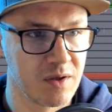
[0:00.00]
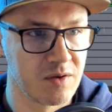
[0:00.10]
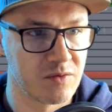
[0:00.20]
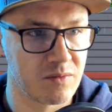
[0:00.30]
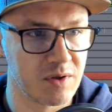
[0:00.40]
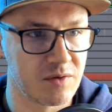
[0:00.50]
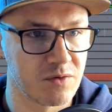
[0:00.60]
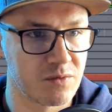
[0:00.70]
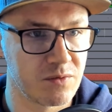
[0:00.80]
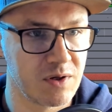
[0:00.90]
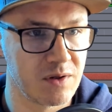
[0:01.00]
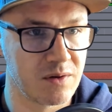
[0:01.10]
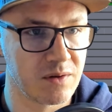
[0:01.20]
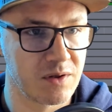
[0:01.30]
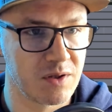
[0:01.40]
So let's create a
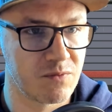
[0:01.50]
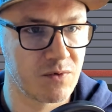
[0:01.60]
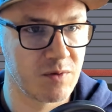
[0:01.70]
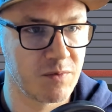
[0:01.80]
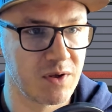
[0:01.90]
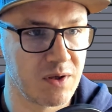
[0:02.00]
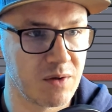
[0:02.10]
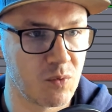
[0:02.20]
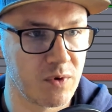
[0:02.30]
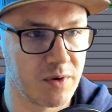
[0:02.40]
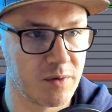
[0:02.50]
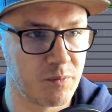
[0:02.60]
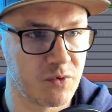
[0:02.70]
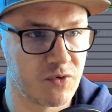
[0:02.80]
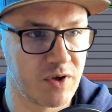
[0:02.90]
keyframe here,
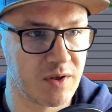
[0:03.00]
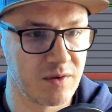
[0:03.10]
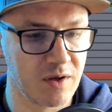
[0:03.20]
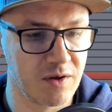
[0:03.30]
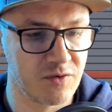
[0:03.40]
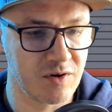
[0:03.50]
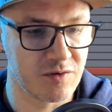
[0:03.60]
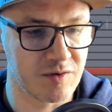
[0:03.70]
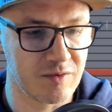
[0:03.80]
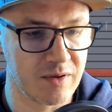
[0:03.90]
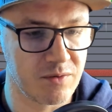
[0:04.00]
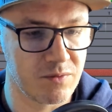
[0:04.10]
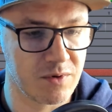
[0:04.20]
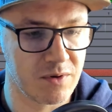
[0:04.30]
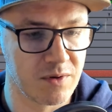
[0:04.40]
100%. I can change this later
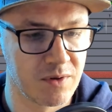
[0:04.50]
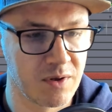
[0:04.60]
on.